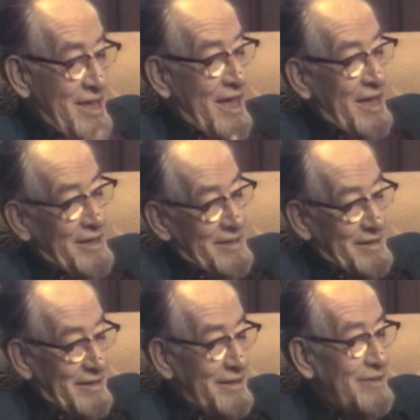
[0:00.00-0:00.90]
and
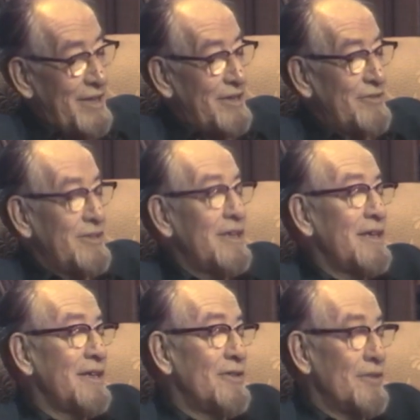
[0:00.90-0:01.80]
then you'd
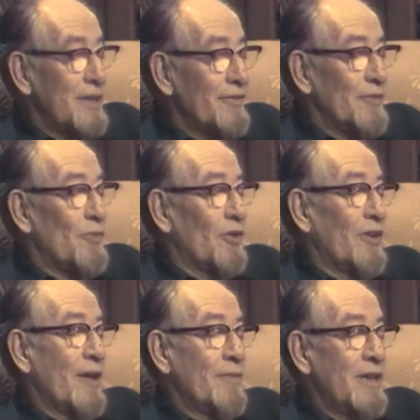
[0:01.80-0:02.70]
do a different
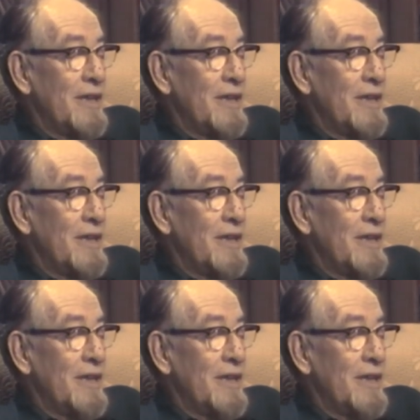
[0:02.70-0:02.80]
program.